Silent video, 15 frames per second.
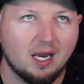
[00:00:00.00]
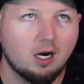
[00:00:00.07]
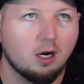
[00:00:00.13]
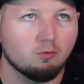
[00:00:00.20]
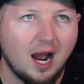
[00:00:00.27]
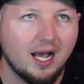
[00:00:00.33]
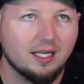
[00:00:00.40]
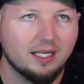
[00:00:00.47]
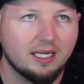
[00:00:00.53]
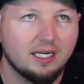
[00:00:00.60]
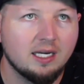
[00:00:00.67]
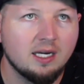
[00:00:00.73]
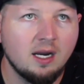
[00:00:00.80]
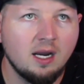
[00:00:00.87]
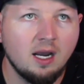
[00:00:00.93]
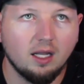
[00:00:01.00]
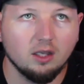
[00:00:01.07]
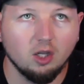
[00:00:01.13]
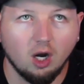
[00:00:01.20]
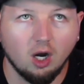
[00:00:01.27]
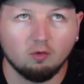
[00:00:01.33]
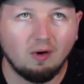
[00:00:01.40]
on Riley.
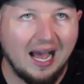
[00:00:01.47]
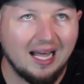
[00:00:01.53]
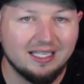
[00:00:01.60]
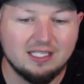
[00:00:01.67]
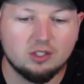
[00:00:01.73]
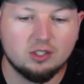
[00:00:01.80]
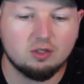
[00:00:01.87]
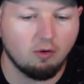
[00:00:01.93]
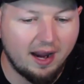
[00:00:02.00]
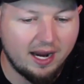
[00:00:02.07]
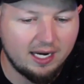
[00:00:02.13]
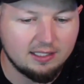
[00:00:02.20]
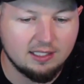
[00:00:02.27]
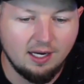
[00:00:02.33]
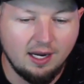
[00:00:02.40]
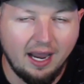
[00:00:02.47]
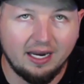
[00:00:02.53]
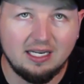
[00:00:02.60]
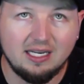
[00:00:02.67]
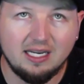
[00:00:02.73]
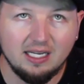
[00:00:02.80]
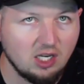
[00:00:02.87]
Look, Riley's great
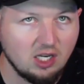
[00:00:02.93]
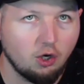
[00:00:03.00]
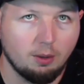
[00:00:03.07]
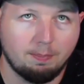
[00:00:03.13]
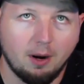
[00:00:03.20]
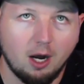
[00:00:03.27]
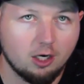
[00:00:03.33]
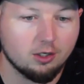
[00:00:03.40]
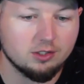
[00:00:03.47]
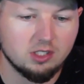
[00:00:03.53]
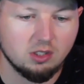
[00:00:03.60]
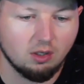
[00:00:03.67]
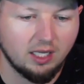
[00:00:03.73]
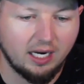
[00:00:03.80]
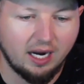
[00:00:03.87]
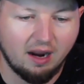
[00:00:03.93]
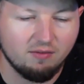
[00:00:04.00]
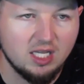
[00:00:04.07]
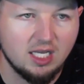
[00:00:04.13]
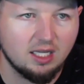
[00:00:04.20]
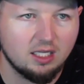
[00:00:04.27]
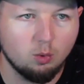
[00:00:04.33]
and he is a good putter. So like
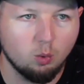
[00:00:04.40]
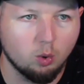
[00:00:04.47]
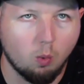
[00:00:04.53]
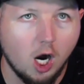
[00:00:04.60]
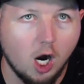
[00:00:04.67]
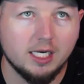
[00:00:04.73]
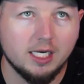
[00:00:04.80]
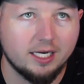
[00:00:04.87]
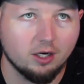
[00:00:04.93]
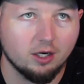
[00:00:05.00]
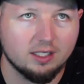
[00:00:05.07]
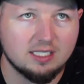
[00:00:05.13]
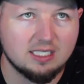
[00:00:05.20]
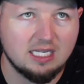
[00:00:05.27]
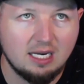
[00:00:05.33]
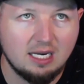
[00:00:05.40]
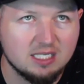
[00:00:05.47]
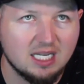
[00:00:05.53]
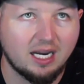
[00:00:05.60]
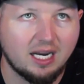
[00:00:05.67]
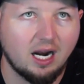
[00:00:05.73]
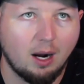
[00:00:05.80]
everything that you would want here, it seems
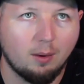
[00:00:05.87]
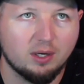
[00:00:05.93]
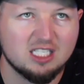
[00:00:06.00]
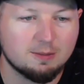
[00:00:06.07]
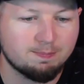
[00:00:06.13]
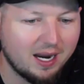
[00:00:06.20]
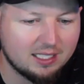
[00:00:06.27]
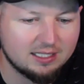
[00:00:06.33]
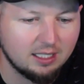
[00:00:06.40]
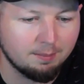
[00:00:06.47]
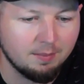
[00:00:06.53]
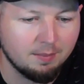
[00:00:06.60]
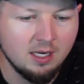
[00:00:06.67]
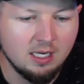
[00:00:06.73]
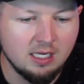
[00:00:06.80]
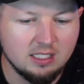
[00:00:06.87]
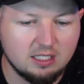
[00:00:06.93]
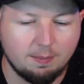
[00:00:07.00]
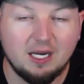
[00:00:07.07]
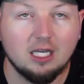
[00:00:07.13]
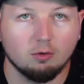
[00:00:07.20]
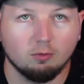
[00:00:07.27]
like it. I would expect him to
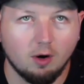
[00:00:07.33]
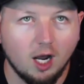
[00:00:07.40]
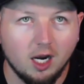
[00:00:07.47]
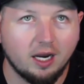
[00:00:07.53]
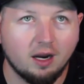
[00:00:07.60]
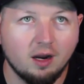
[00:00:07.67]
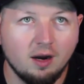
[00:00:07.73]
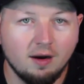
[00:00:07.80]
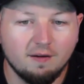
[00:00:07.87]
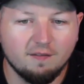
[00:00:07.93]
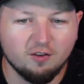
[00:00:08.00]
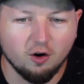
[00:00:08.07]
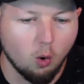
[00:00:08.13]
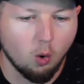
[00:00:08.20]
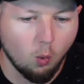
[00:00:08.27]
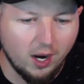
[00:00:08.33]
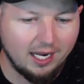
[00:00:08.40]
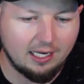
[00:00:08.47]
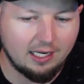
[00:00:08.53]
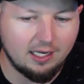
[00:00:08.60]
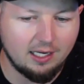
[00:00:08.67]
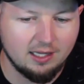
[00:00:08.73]
be in the running for a
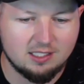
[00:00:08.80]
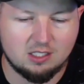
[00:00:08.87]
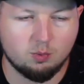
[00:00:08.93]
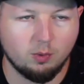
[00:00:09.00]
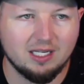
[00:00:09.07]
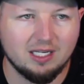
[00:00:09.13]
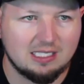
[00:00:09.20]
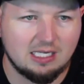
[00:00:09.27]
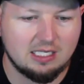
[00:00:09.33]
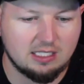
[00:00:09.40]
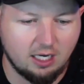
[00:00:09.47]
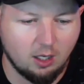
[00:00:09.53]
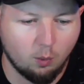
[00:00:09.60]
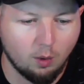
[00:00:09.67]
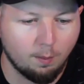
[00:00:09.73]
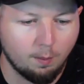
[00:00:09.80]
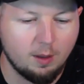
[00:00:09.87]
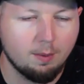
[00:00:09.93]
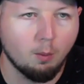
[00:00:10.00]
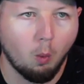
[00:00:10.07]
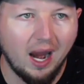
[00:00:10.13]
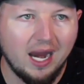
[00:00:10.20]
win in this swing season here, where we've
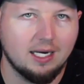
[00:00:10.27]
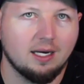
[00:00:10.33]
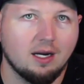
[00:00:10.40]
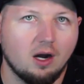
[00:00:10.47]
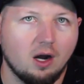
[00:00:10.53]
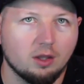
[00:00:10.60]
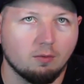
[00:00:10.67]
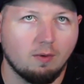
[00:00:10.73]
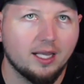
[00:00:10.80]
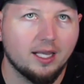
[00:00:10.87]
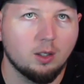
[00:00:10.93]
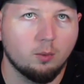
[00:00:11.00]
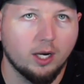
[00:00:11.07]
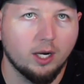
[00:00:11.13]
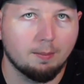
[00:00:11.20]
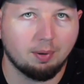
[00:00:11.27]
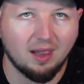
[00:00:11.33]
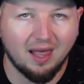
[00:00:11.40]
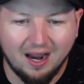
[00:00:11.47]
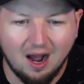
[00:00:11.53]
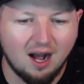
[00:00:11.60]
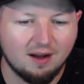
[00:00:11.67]
been waiting on the Riley win,
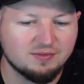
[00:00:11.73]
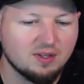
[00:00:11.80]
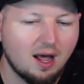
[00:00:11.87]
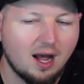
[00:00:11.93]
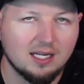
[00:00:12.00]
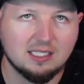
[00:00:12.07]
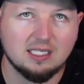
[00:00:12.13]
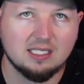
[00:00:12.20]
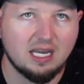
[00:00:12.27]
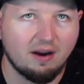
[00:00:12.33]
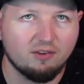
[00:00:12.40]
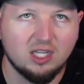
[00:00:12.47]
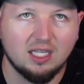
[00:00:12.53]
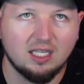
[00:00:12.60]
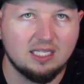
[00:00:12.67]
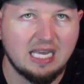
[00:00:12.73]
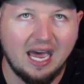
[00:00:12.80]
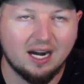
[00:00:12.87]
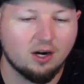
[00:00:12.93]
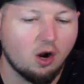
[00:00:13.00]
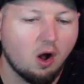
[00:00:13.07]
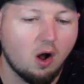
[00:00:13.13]
playoffs, losses, everything. He's
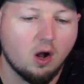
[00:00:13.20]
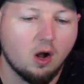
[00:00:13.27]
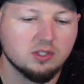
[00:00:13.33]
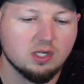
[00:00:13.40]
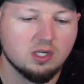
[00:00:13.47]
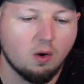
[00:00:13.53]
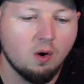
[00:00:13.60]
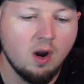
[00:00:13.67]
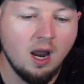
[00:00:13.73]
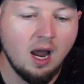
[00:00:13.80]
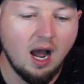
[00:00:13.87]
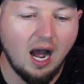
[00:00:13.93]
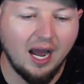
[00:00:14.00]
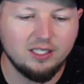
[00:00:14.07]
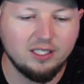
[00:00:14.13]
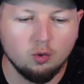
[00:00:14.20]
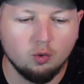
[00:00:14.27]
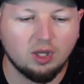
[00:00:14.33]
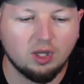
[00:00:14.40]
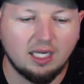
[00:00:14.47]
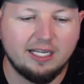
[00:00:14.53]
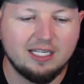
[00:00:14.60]
had it all. So I do
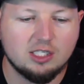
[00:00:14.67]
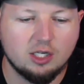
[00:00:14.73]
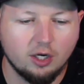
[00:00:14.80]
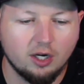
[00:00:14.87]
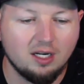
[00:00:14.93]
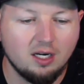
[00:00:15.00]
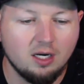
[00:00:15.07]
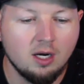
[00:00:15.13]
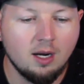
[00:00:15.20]
think he's good.